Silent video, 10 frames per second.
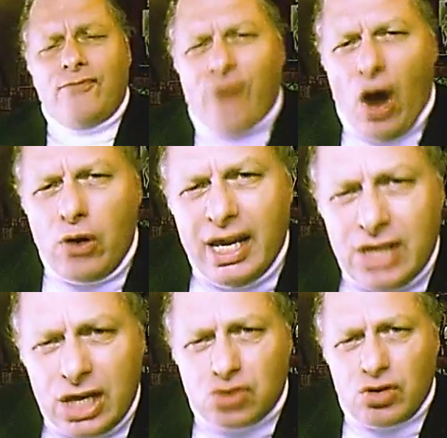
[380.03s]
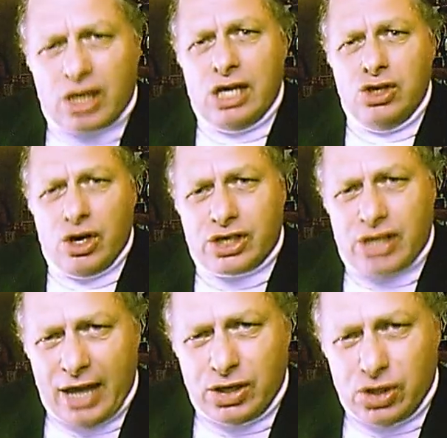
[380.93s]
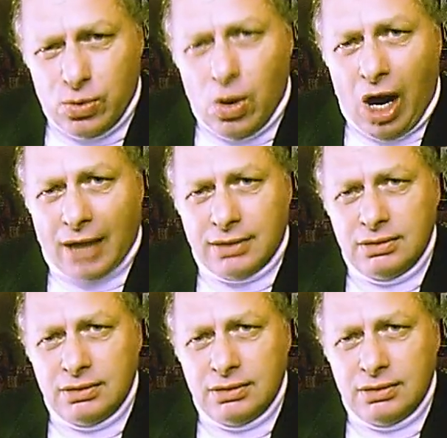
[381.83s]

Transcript: voting district in your state you are.